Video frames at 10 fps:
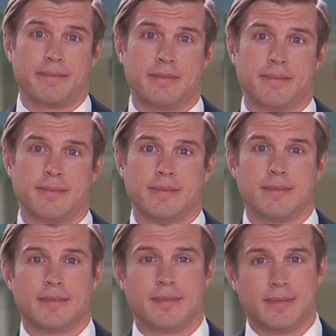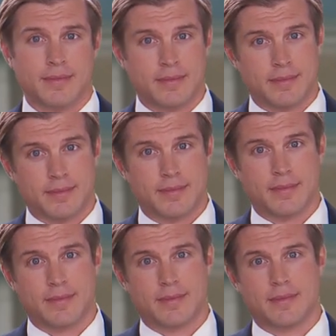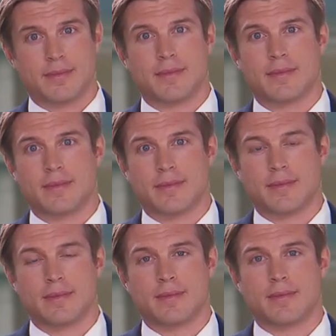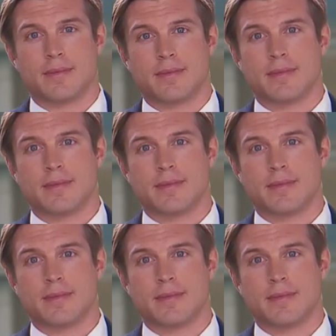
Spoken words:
This person isn't speaking.